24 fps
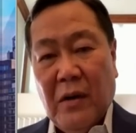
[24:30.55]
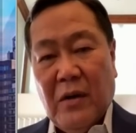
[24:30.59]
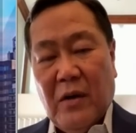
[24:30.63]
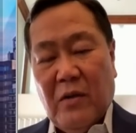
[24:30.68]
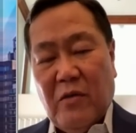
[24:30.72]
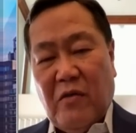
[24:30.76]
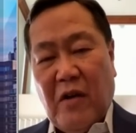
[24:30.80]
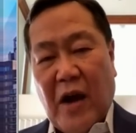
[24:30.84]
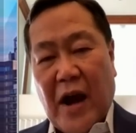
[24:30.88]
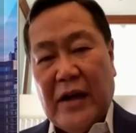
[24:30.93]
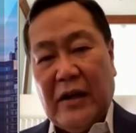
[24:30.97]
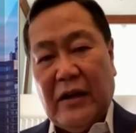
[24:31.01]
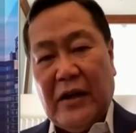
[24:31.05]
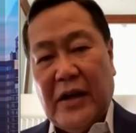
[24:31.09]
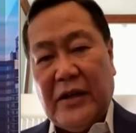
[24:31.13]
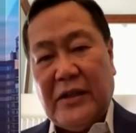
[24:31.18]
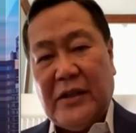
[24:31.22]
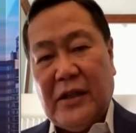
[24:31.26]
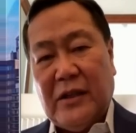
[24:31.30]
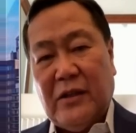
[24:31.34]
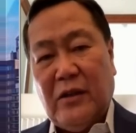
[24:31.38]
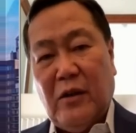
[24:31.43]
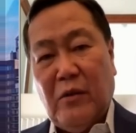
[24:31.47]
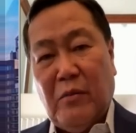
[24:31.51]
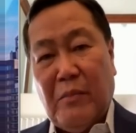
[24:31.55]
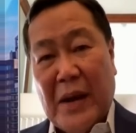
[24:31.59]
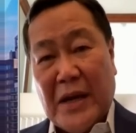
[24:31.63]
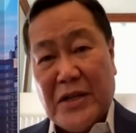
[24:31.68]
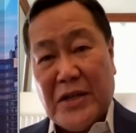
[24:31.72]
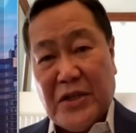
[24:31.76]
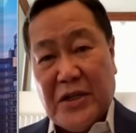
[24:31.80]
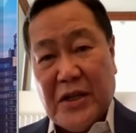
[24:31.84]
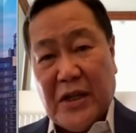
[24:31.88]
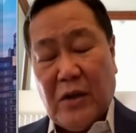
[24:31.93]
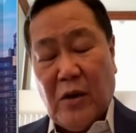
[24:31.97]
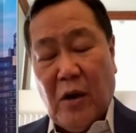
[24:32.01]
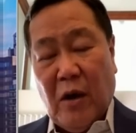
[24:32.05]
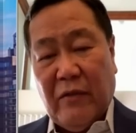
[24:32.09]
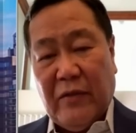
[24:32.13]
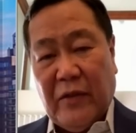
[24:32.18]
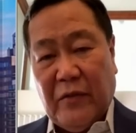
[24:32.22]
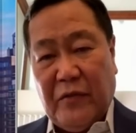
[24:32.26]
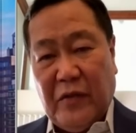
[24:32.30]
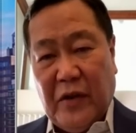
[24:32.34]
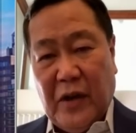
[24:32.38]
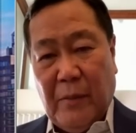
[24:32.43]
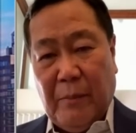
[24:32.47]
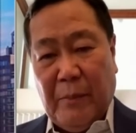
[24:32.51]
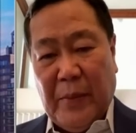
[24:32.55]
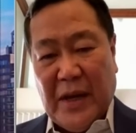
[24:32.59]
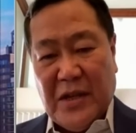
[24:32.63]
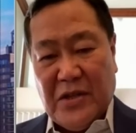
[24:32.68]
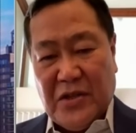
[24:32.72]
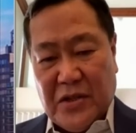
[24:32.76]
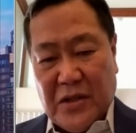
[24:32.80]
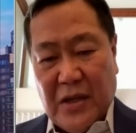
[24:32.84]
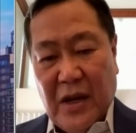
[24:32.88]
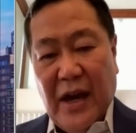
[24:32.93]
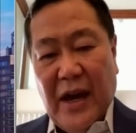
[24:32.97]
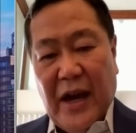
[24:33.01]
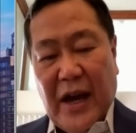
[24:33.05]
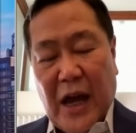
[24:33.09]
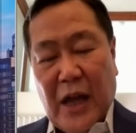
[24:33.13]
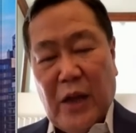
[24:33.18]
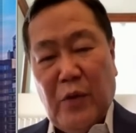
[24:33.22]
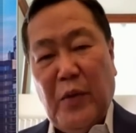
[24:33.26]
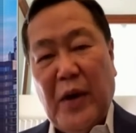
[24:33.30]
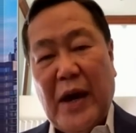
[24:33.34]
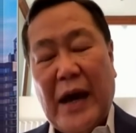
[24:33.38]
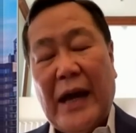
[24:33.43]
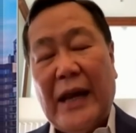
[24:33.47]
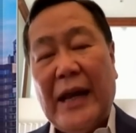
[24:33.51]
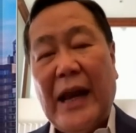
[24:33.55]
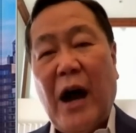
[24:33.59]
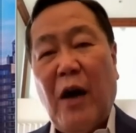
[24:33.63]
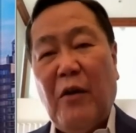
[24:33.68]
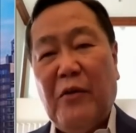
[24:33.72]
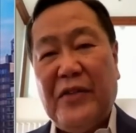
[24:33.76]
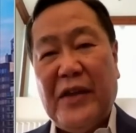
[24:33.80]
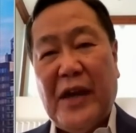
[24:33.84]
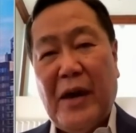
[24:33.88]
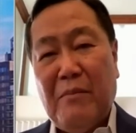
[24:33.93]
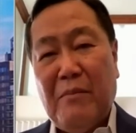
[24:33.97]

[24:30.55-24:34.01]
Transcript: violated domestic law of the Philippines, and we allow them